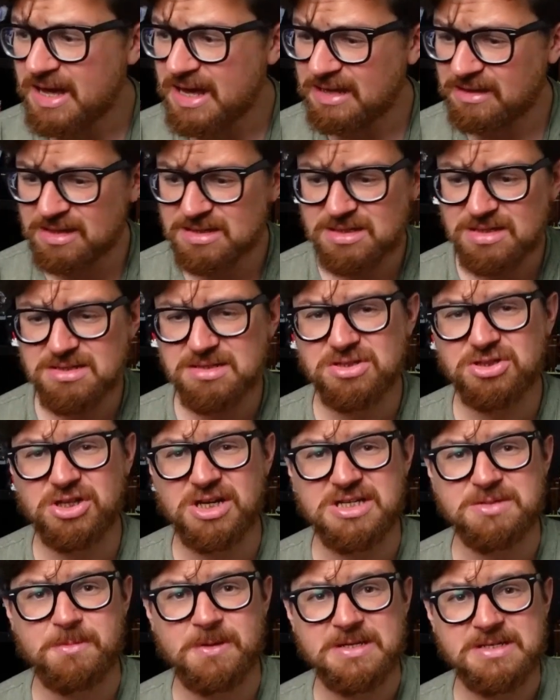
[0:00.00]
He does loads of
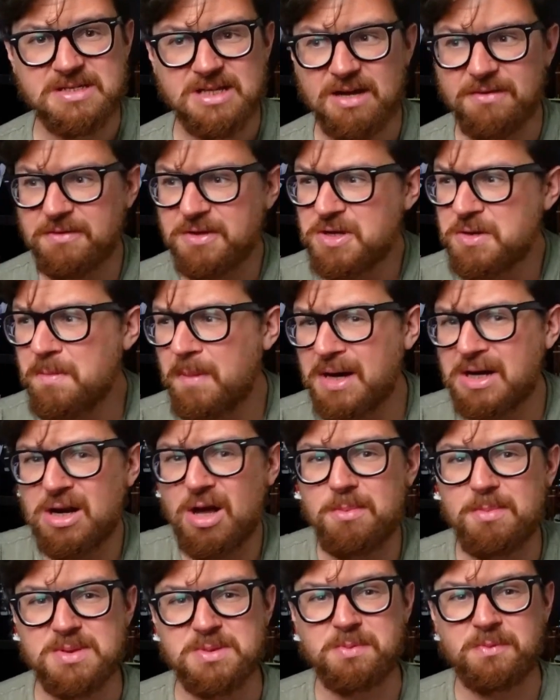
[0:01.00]
Shakespeare stuff. You might
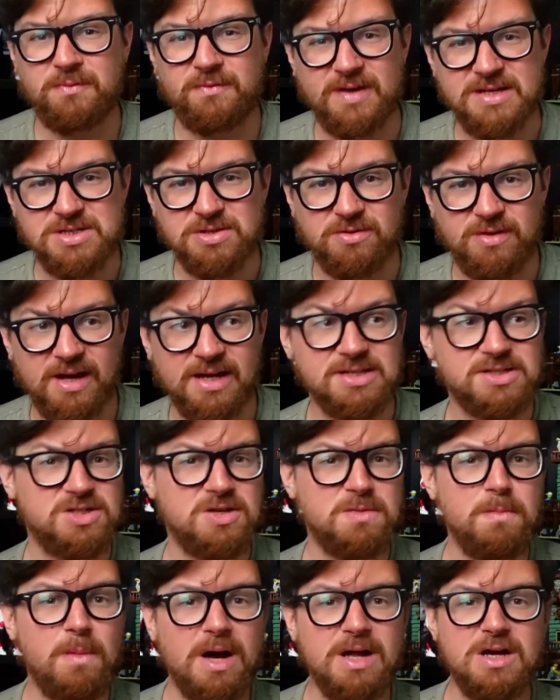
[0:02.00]
know him as Professor X.
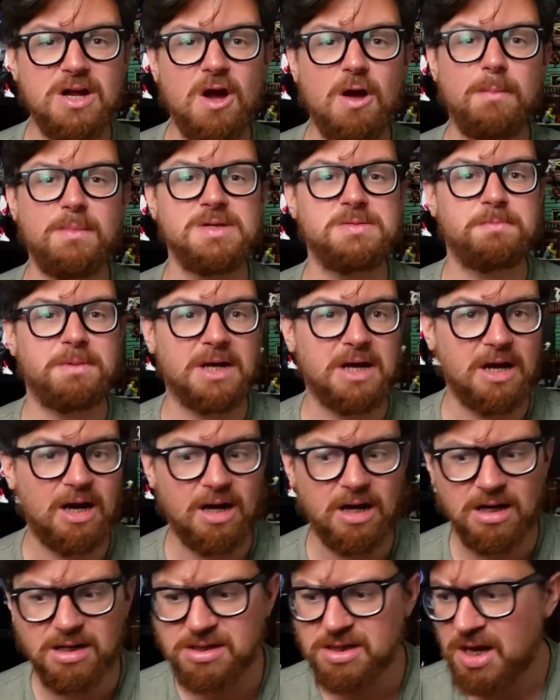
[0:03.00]
You might know him as
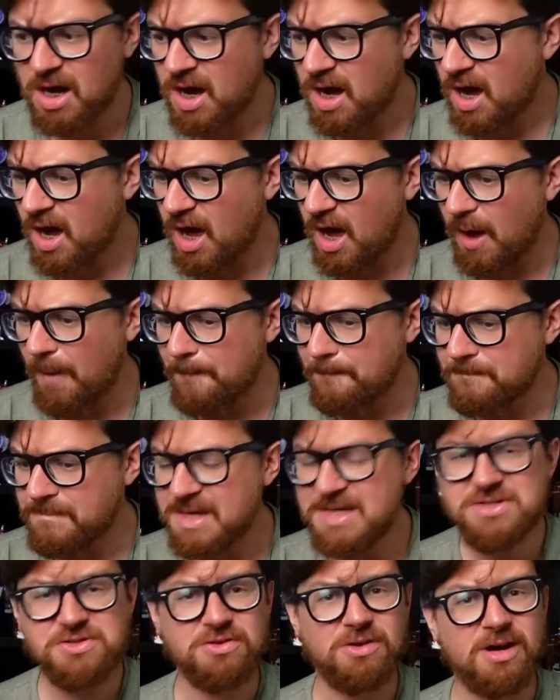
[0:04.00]
Picard.
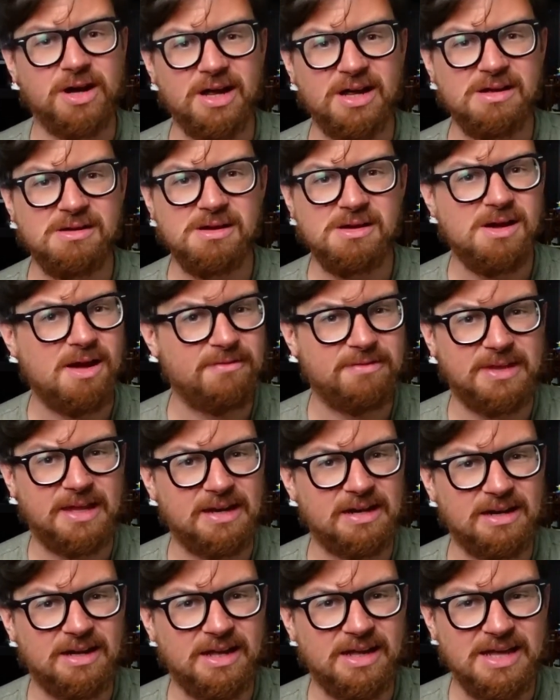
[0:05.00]
He's great,
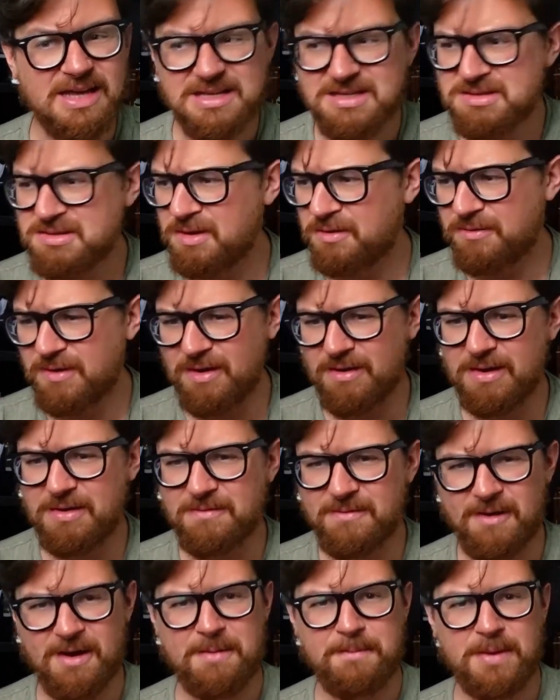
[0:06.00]
evidently. He's a very,
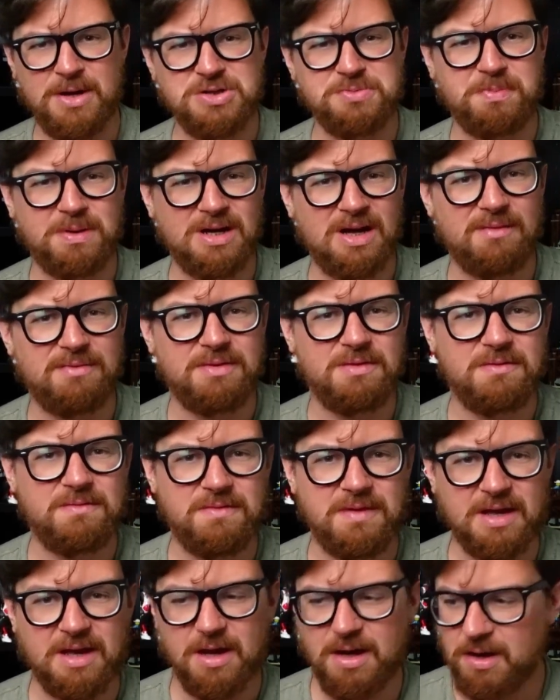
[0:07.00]
very much beloved
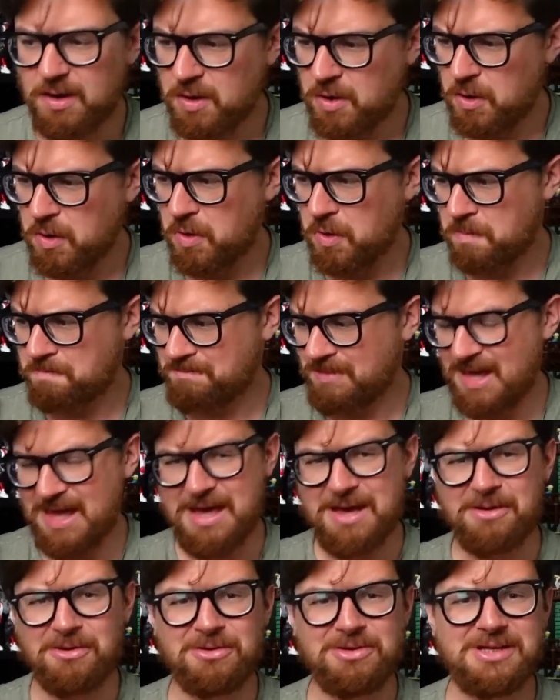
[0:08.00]
figure
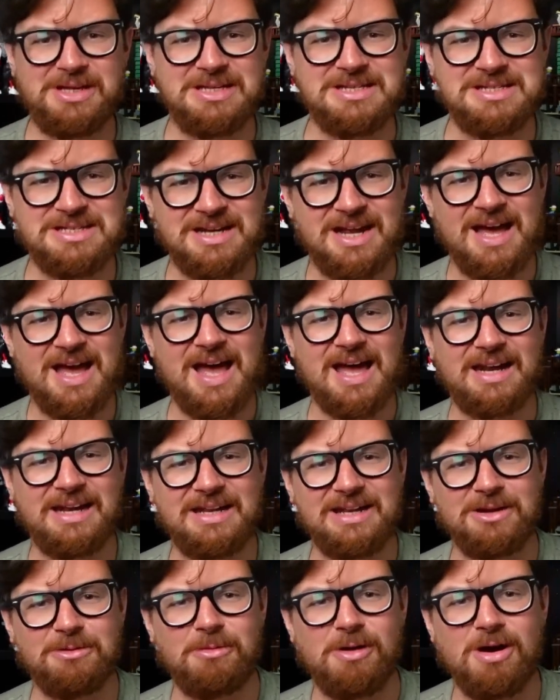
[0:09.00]
here on the internet and
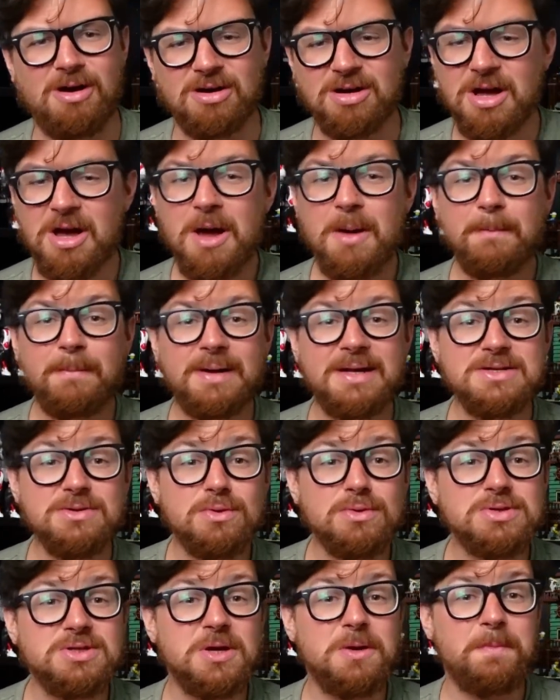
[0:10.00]
in the world. But there's
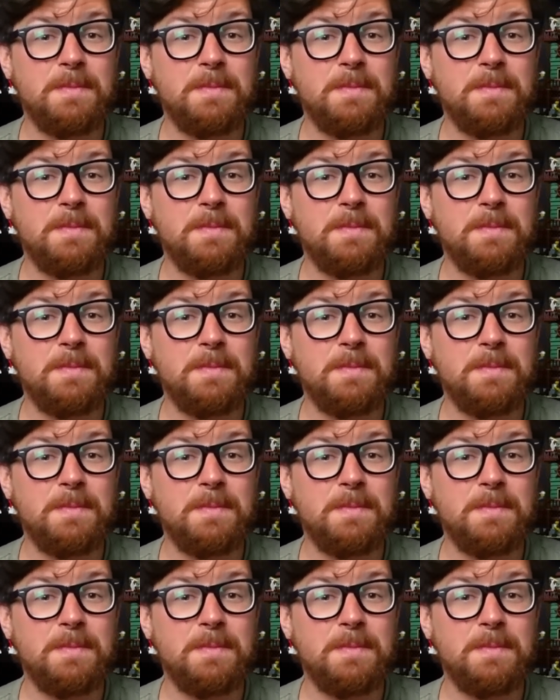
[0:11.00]
also